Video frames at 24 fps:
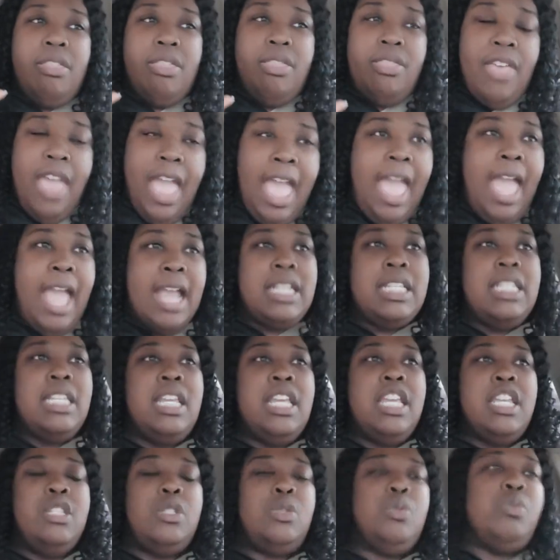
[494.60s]
that
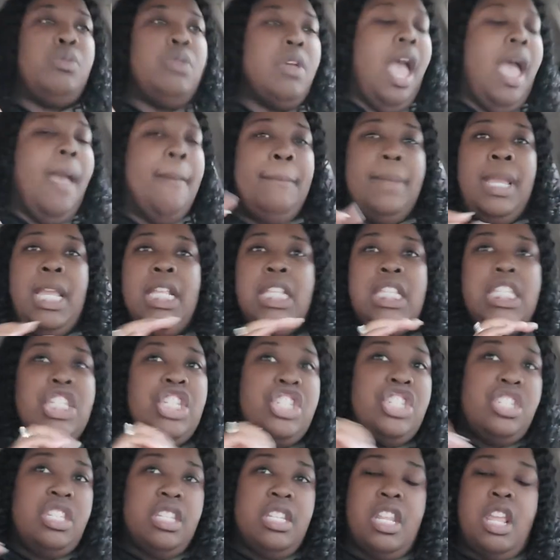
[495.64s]
is, I mean,
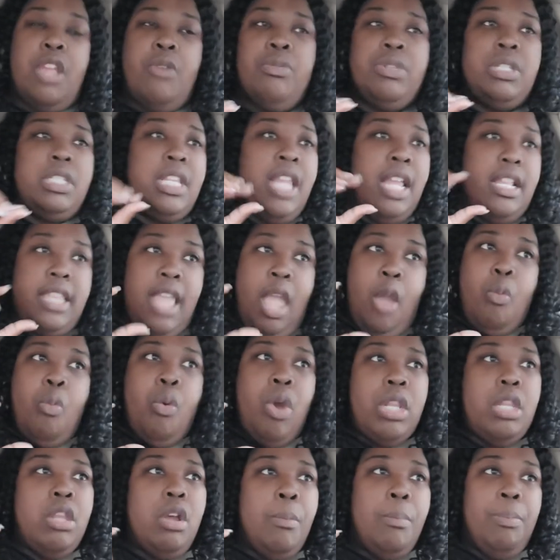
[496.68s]
just, it was like that
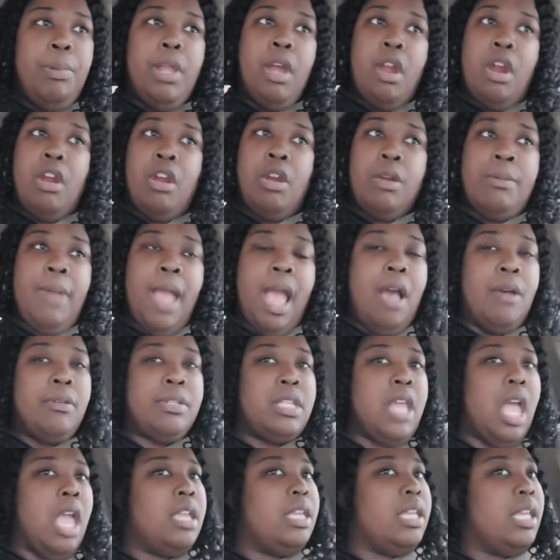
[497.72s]
one little blurb. I
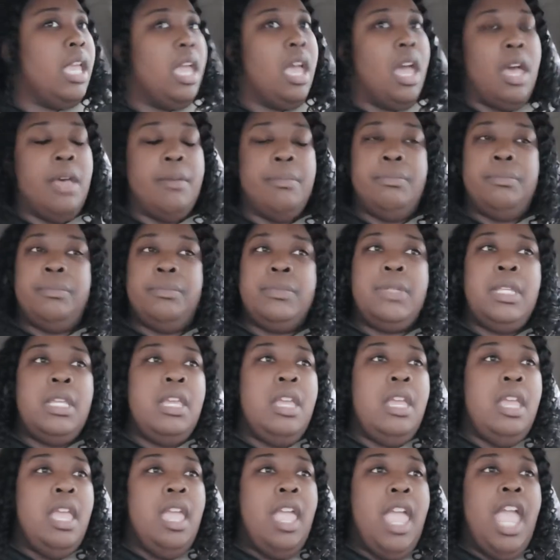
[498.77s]
was like, yep.
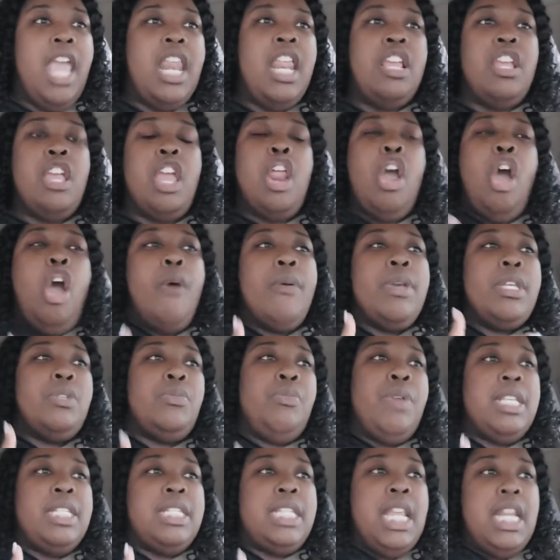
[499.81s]
And it, it always
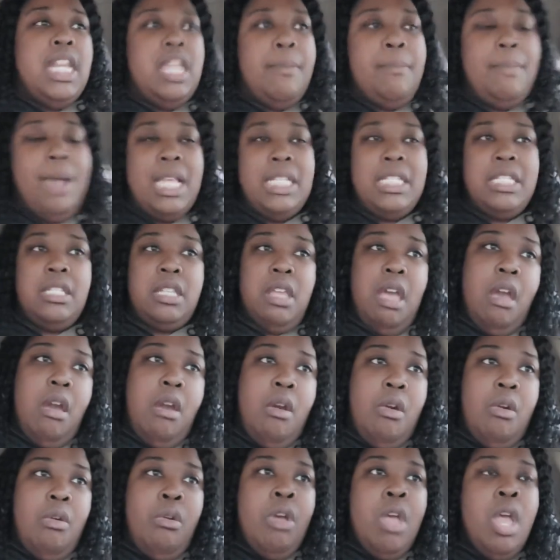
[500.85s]
resonated in my
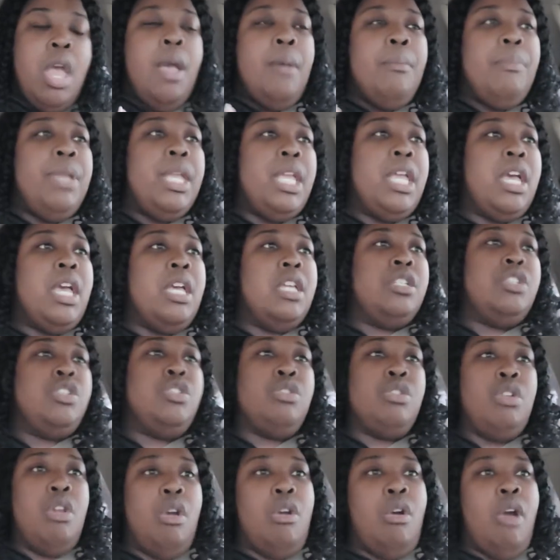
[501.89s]
soul because,
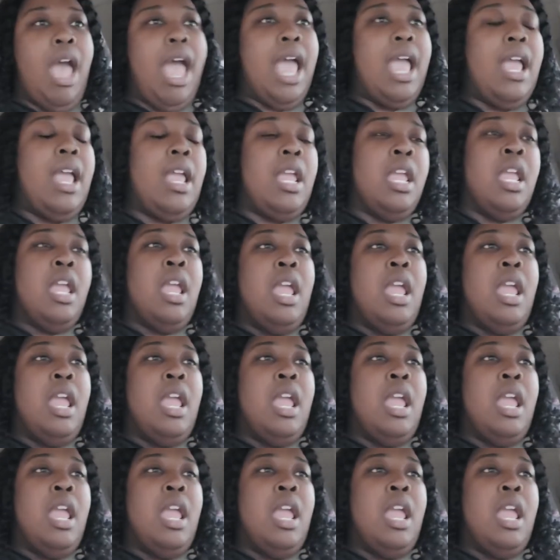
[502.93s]
you know, I,